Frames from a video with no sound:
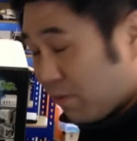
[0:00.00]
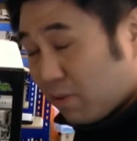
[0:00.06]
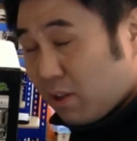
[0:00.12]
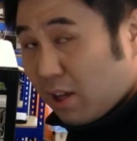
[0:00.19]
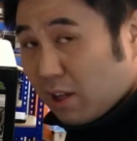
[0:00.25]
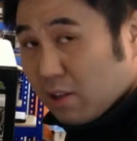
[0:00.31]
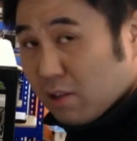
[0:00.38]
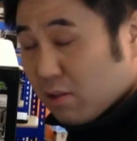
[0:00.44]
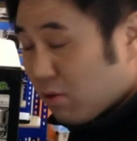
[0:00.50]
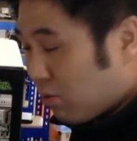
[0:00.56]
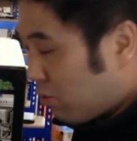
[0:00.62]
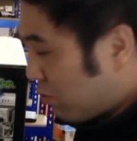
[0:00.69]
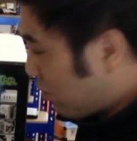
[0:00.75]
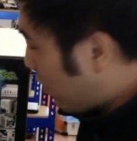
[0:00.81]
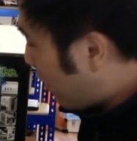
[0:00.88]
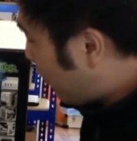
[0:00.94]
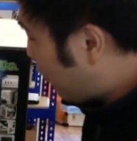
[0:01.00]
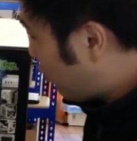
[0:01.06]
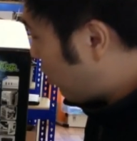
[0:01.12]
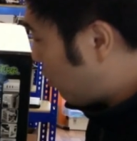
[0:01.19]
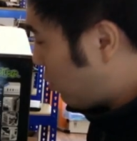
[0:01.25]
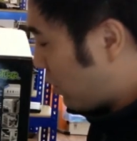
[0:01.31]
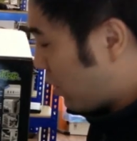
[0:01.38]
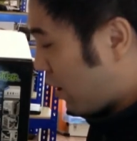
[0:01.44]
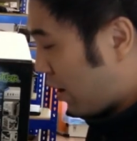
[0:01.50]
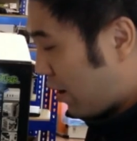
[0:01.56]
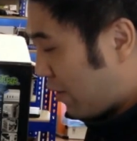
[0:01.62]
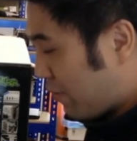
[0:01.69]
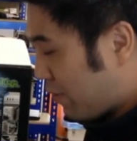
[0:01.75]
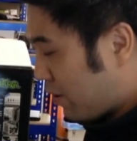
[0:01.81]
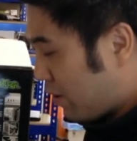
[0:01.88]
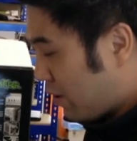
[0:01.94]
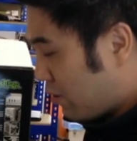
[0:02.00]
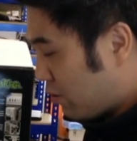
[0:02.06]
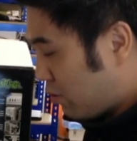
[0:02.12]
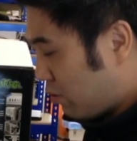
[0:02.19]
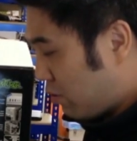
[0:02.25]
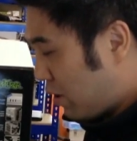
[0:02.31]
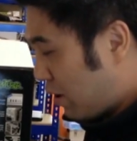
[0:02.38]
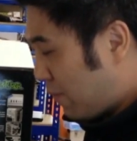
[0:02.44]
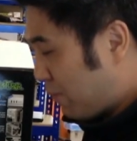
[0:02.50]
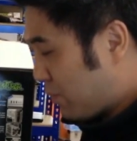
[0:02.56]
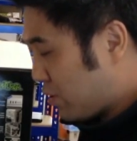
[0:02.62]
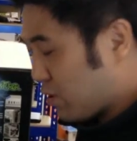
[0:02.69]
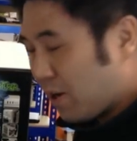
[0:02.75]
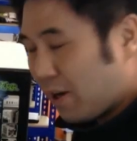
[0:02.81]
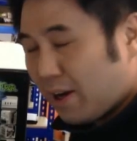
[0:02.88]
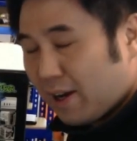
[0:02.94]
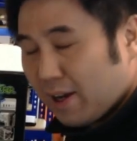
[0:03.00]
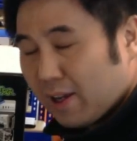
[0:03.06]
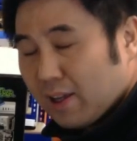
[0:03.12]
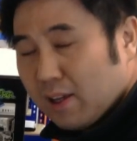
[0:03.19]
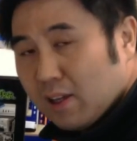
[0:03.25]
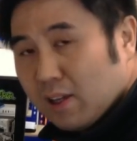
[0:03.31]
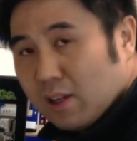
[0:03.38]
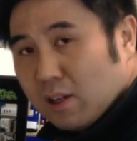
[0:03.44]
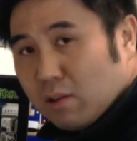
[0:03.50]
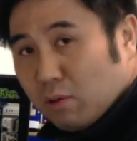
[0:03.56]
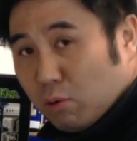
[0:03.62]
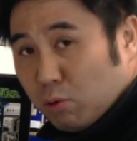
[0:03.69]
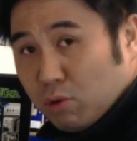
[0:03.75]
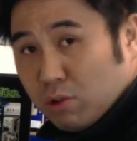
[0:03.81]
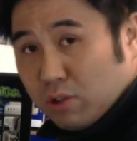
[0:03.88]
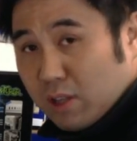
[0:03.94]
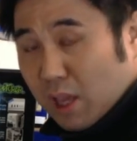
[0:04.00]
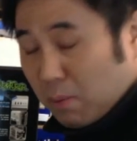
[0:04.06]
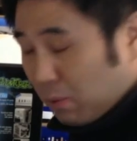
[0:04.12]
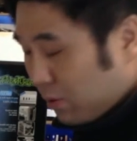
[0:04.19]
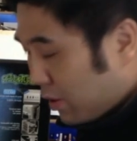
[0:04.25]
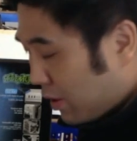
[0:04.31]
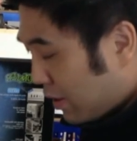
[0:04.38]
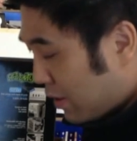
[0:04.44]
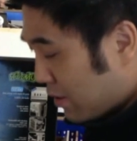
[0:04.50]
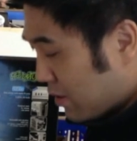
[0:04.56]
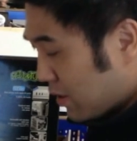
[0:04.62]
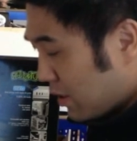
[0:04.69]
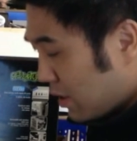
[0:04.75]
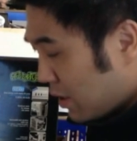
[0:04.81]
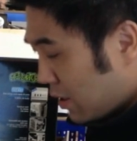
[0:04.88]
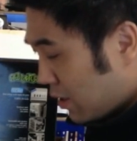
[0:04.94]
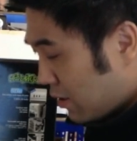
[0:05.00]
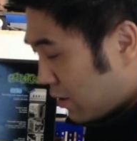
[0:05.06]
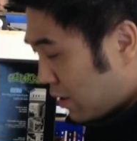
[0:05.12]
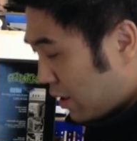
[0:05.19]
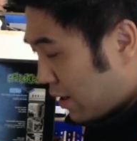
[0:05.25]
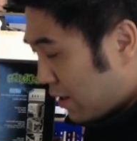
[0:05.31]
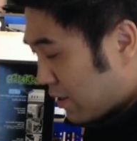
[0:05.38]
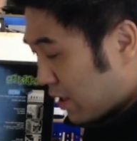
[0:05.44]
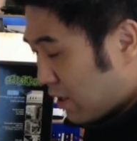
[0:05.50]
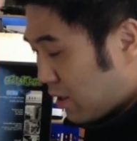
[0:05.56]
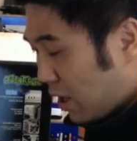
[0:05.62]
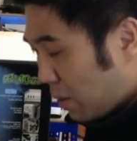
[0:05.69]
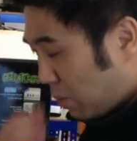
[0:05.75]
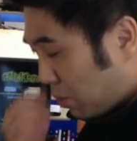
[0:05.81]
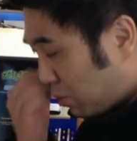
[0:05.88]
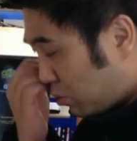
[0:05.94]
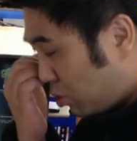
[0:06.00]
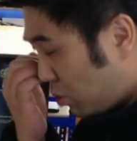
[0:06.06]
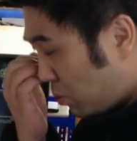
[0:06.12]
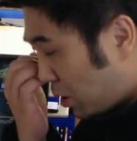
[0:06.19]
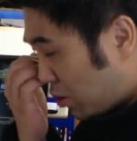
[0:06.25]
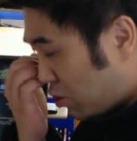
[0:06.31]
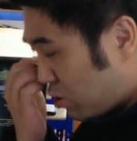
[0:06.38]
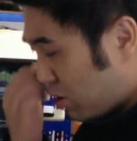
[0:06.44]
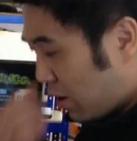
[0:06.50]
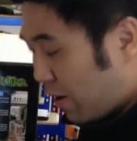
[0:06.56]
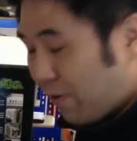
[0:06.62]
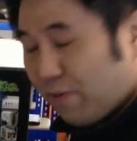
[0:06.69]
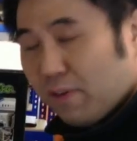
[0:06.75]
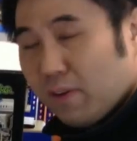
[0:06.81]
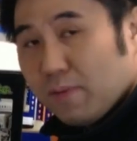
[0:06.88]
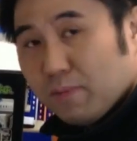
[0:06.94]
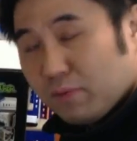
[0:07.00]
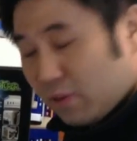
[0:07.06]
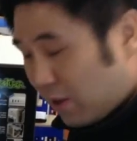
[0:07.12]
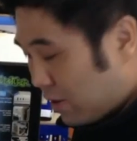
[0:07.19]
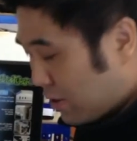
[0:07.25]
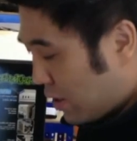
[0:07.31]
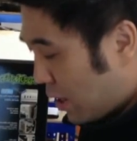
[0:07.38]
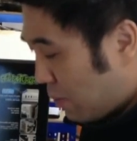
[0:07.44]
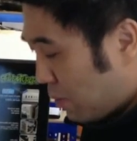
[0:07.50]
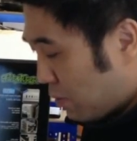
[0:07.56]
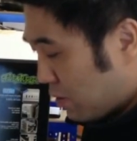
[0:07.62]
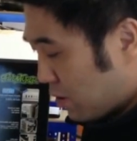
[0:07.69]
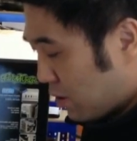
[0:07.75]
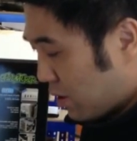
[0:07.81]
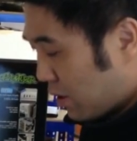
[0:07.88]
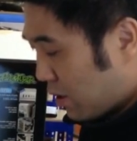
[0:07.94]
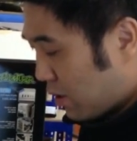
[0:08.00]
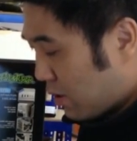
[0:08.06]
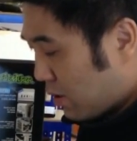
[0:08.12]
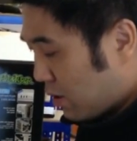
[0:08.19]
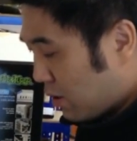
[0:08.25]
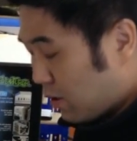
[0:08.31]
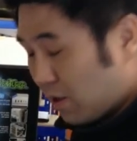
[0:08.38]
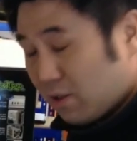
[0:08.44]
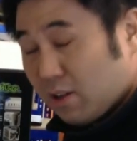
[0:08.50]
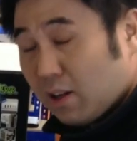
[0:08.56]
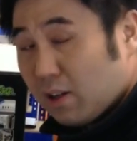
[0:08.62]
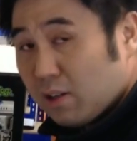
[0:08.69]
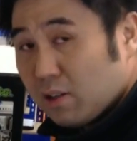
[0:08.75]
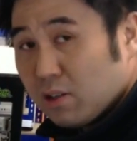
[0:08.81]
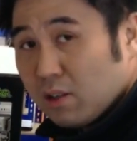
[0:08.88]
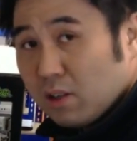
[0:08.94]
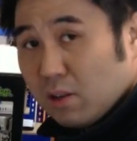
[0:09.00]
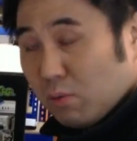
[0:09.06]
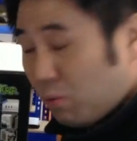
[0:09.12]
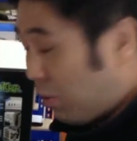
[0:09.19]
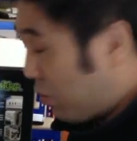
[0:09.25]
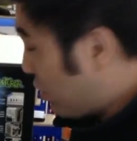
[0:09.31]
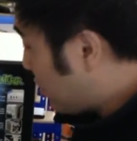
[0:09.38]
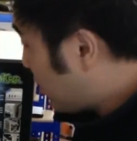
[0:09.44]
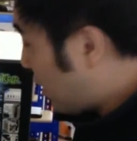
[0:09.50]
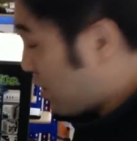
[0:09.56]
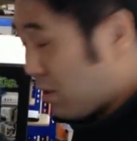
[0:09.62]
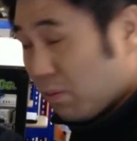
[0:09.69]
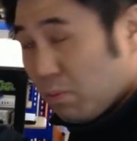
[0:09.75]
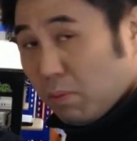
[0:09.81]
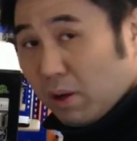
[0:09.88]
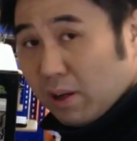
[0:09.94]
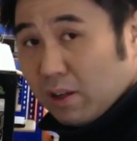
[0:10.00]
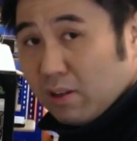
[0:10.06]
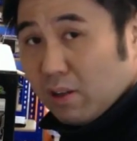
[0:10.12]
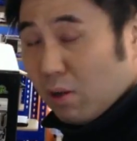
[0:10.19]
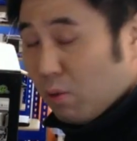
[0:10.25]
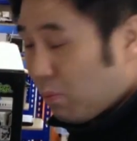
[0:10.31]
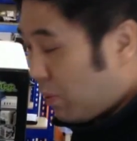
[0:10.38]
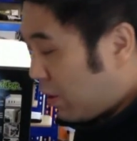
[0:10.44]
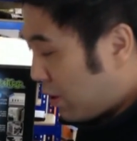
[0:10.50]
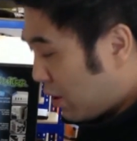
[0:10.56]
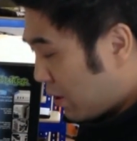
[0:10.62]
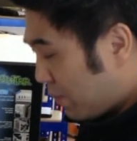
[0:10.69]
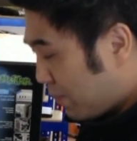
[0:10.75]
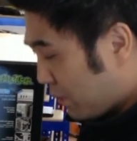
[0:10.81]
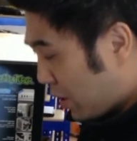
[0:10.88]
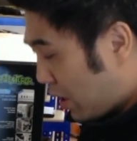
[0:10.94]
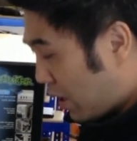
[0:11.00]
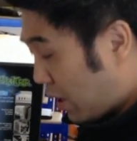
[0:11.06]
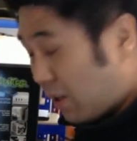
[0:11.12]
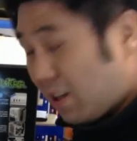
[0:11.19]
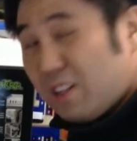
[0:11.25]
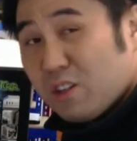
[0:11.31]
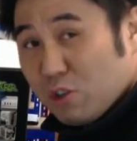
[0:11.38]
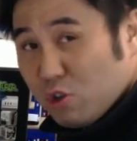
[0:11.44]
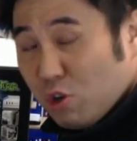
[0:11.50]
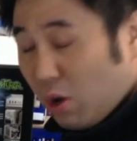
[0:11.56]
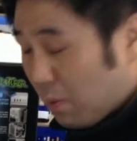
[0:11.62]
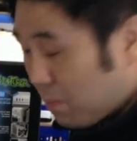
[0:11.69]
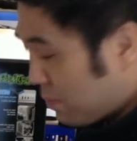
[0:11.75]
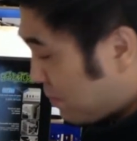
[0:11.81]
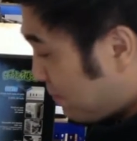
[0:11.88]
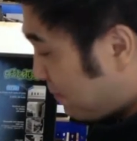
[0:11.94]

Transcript: of the case, so therefore you won't have to tie or using cable ties the SATA cable too much. If these cables are designed with this case in mind, it would be a neater job.